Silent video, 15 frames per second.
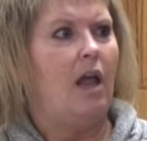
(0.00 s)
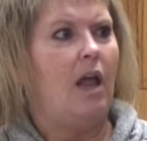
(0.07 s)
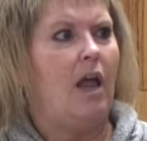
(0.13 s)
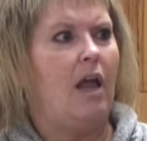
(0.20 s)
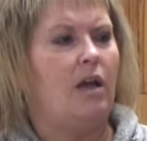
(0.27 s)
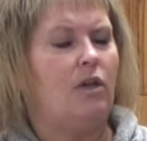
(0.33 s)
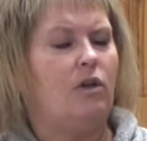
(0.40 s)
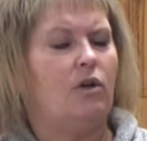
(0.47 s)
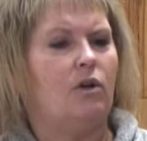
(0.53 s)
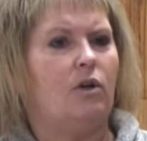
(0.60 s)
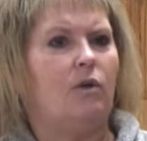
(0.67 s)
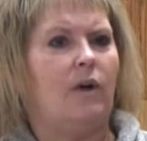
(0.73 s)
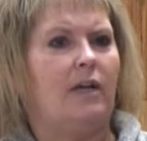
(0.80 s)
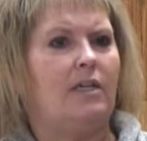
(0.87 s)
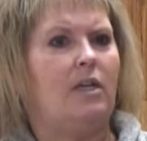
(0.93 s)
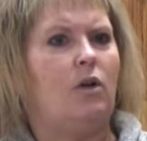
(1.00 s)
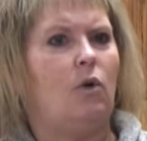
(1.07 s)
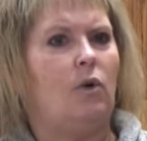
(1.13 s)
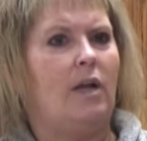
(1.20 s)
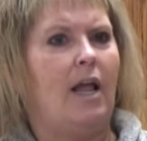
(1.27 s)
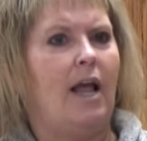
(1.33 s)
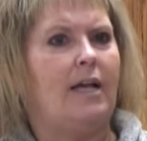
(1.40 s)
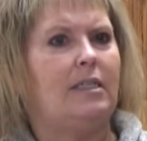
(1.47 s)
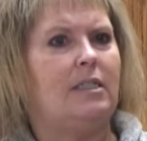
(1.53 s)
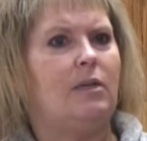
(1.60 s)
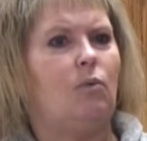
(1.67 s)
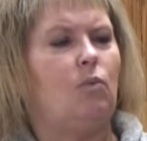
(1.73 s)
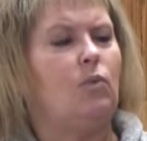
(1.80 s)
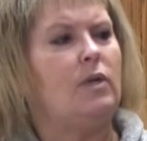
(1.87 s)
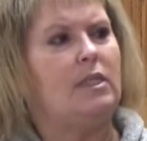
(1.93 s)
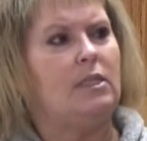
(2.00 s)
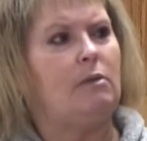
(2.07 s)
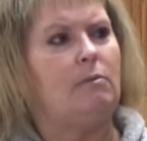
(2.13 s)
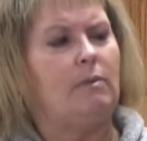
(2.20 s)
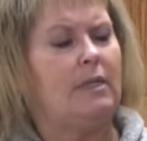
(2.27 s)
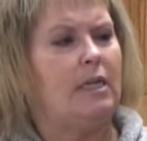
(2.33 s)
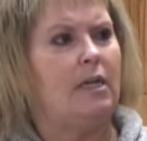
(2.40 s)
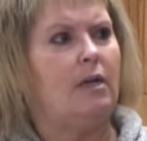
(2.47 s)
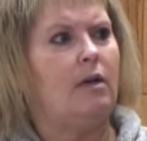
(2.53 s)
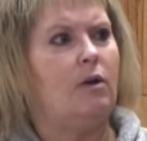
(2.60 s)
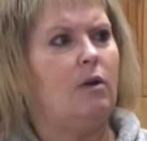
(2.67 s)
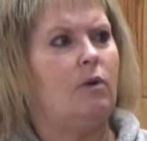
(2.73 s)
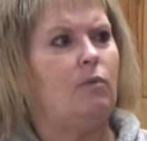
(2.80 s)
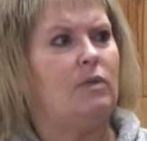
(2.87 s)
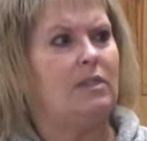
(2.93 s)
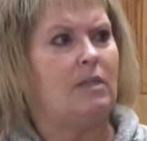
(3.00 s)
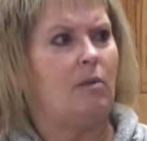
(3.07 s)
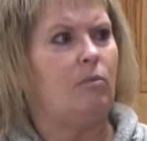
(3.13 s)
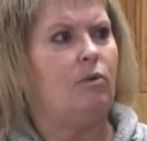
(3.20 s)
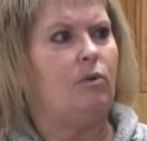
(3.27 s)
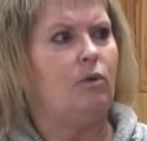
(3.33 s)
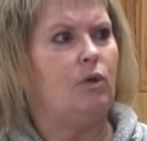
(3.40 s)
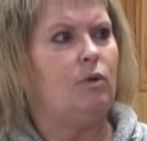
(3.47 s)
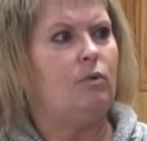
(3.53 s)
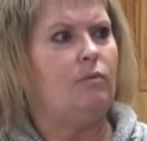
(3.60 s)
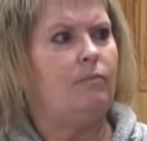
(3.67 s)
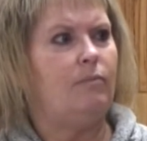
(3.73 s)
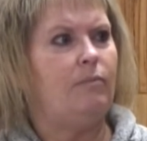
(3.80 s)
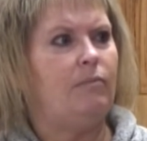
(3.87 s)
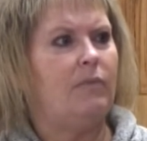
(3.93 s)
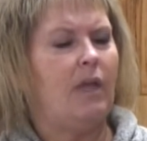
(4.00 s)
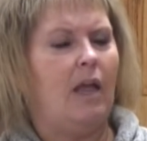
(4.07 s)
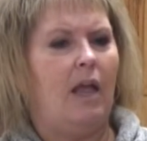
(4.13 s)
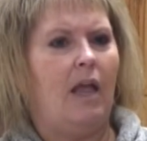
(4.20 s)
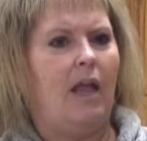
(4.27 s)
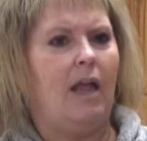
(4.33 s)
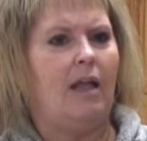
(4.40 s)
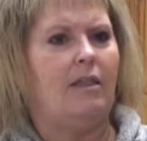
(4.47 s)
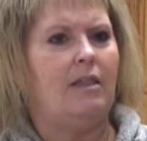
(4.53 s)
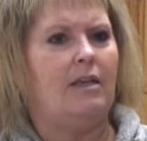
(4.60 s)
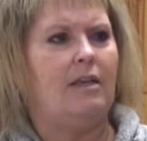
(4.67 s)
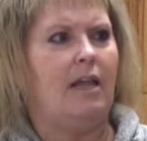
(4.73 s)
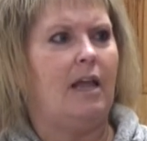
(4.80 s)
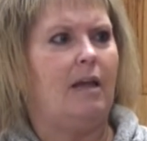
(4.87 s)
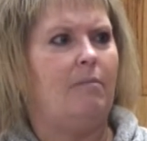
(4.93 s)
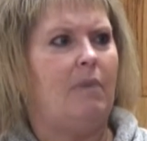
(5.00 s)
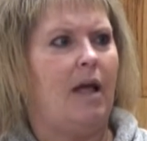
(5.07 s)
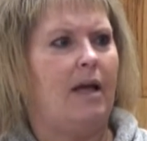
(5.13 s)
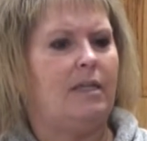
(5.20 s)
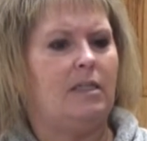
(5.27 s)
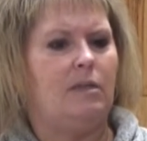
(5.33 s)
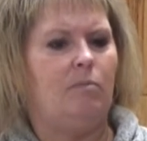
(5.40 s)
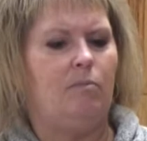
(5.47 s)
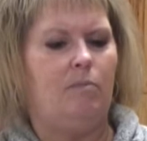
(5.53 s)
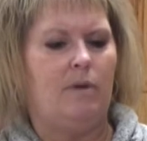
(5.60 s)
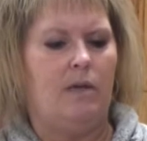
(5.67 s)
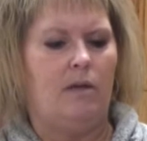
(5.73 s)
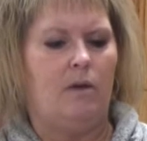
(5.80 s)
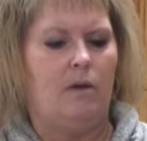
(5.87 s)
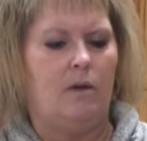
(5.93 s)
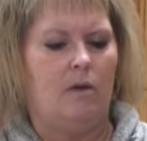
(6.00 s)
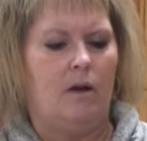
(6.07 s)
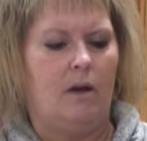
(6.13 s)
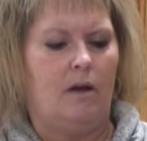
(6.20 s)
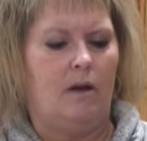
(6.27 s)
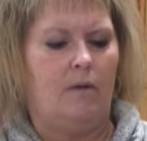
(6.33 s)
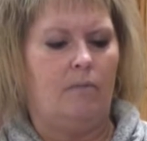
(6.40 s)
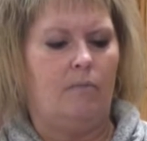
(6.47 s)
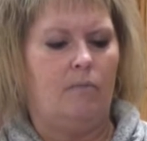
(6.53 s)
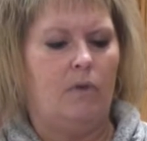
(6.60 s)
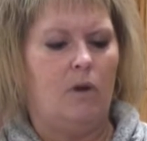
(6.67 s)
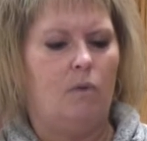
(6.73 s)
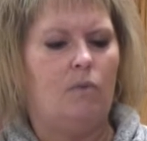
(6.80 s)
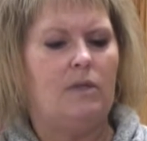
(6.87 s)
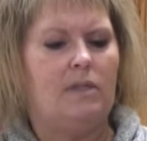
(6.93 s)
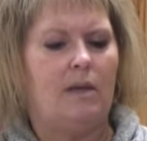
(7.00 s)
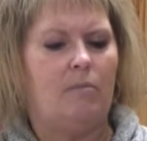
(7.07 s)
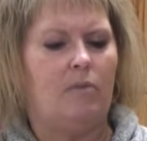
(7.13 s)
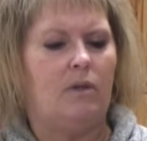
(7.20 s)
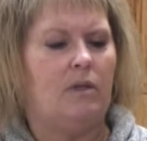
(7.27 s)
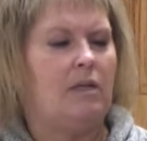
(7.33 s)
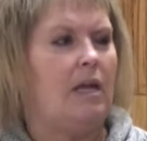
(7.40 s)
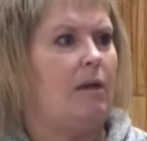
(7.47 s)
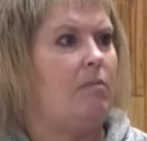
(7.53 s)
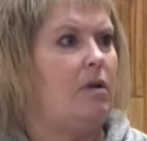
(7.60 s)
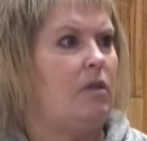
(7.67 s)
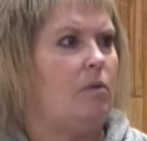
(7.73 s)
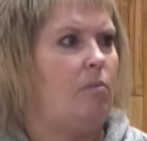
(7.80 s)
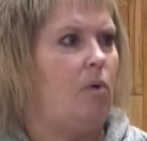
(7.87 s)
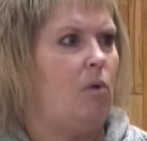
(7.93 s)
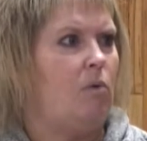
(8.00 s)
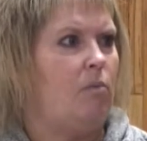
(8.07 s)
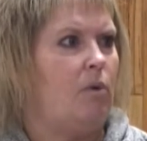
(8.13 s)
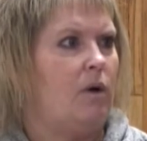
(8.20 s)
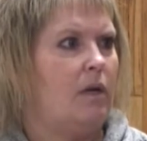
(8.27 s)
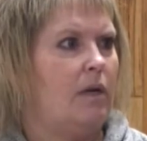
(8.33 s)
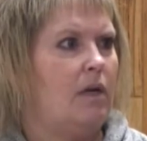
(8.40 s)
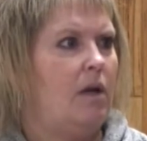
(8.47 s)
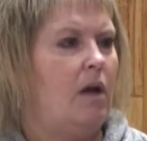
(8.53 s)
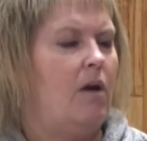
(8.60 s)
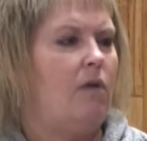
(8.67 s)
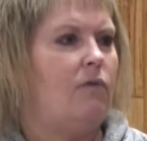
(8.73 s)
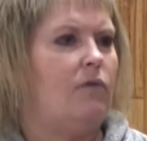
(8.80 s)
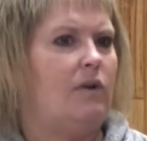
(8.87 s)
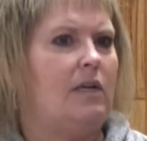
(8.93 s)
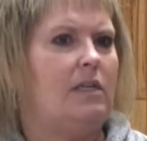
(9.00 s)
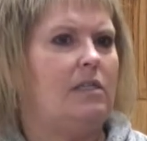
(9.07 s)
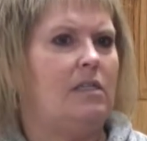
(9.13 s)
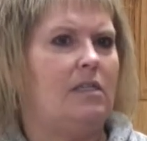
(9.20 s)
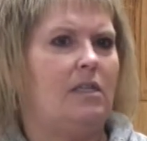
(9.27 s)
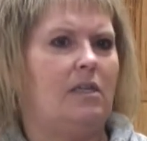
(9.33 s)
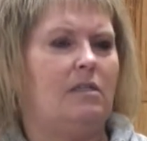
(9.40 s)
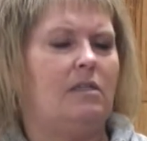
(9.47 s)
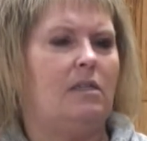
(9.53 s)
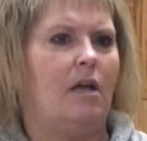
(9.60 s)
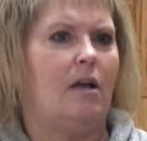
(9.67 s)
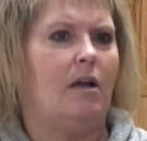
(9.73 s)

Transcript: And you're correct, it only has to reasonably resemble you, and the name has to be resemble the name in the poll book. For instance,